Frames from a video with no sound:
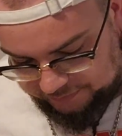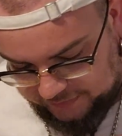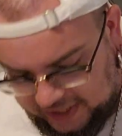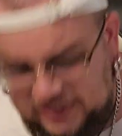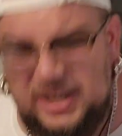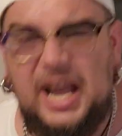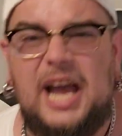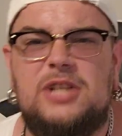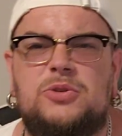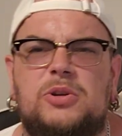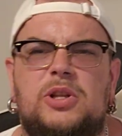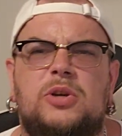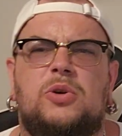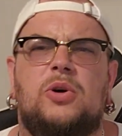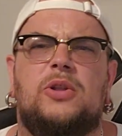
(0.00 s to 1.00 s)
And the guy's
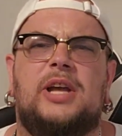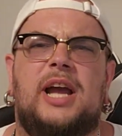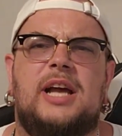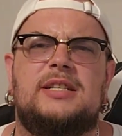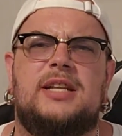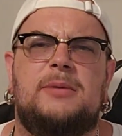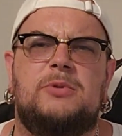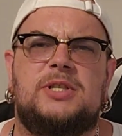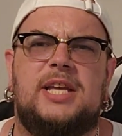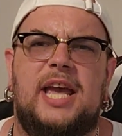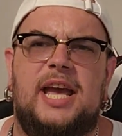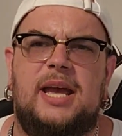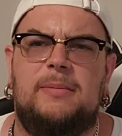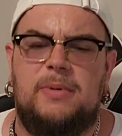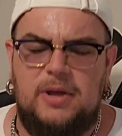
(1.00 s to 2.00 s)
really cool. The guy's name was
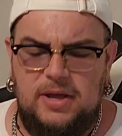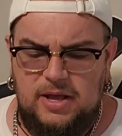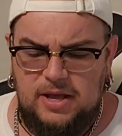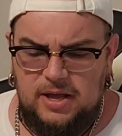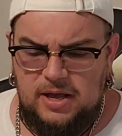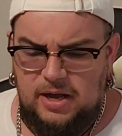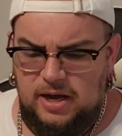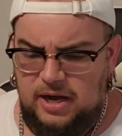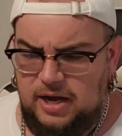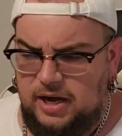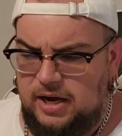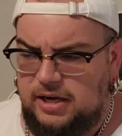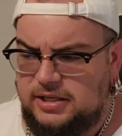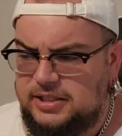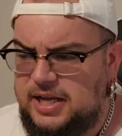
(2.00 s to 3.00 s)
Gabe.
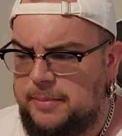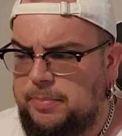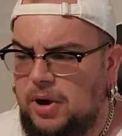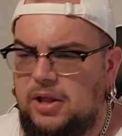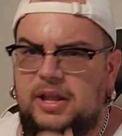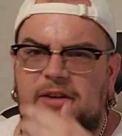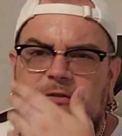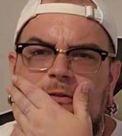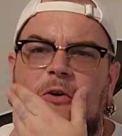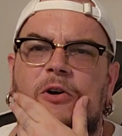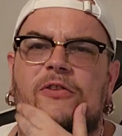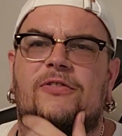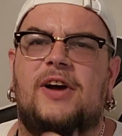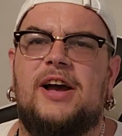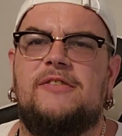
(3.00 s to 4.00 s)
Because I bought like
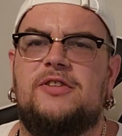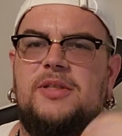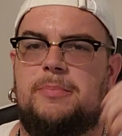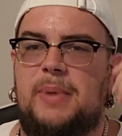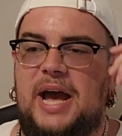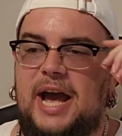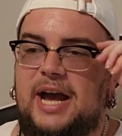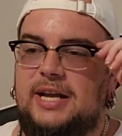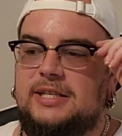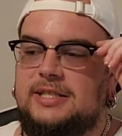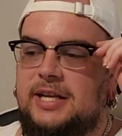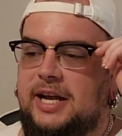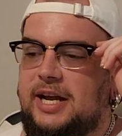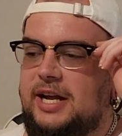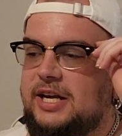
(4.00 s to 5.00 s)
4 or 5 of the bags,
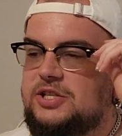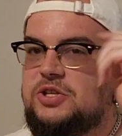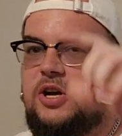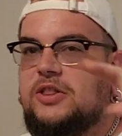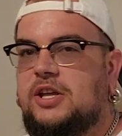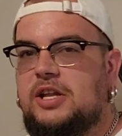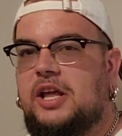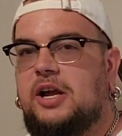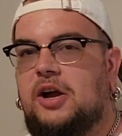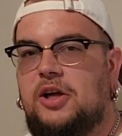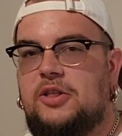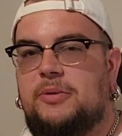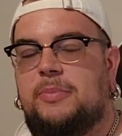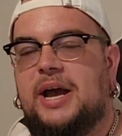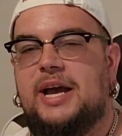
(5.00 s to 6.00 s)
and I saw that like
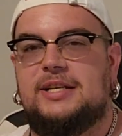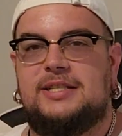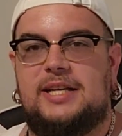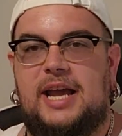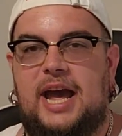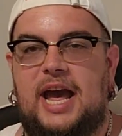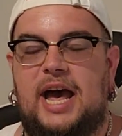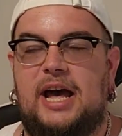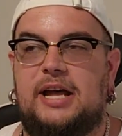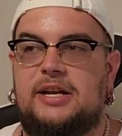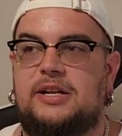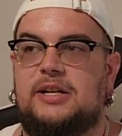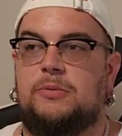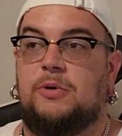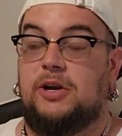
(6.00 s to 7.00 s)
other bags
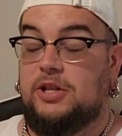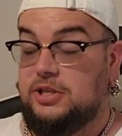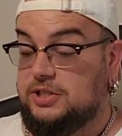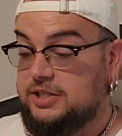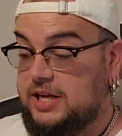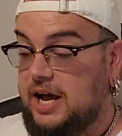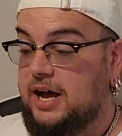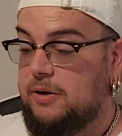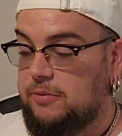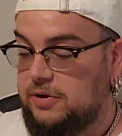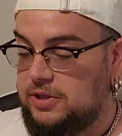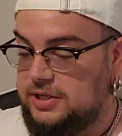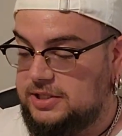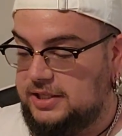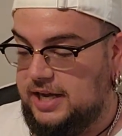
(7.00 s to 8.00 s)
had one of the
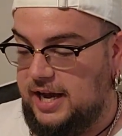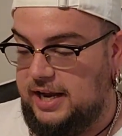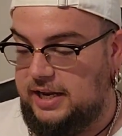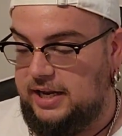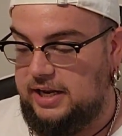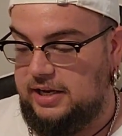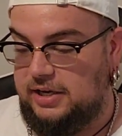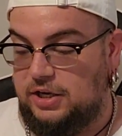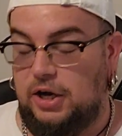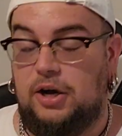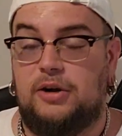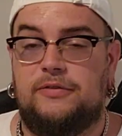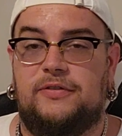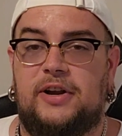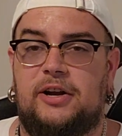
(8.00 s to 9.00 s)
Scotty
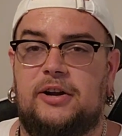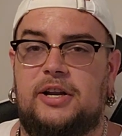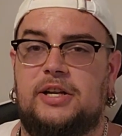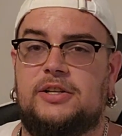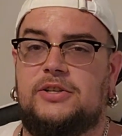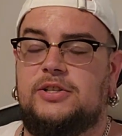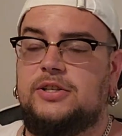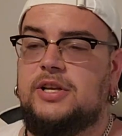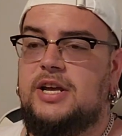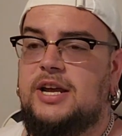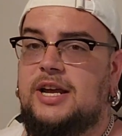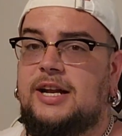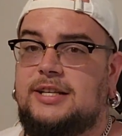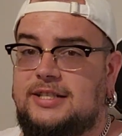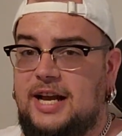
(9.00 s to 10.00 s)
Young variants,
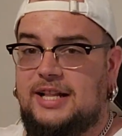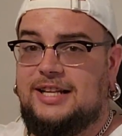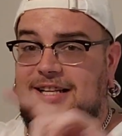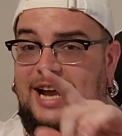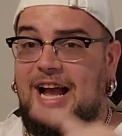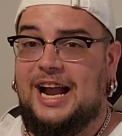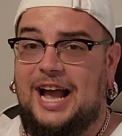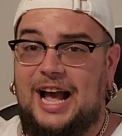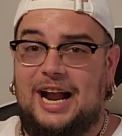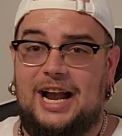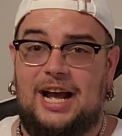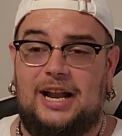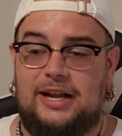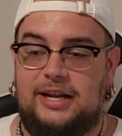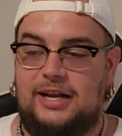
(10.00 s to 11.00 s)
and it's got the Doc
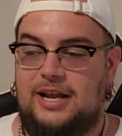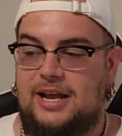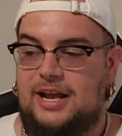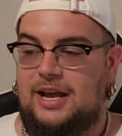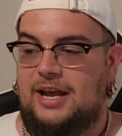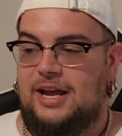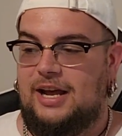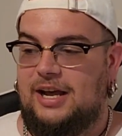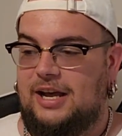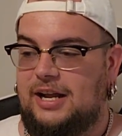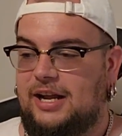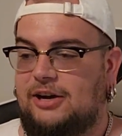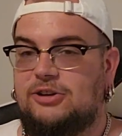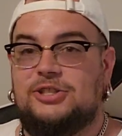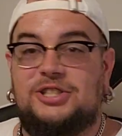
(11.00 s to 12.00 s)
Ock on it.
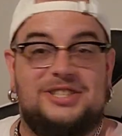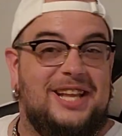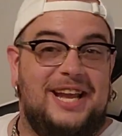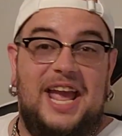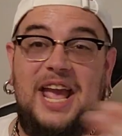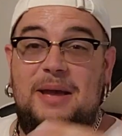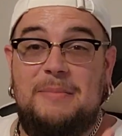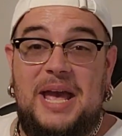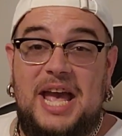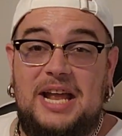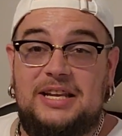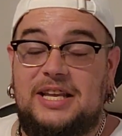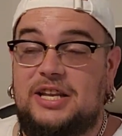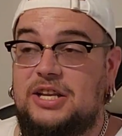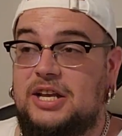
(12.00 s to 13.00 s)
And I was just like, hey
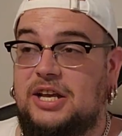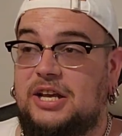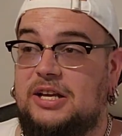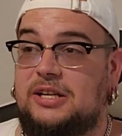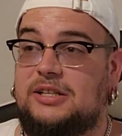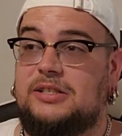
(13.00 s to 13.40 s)
man, can you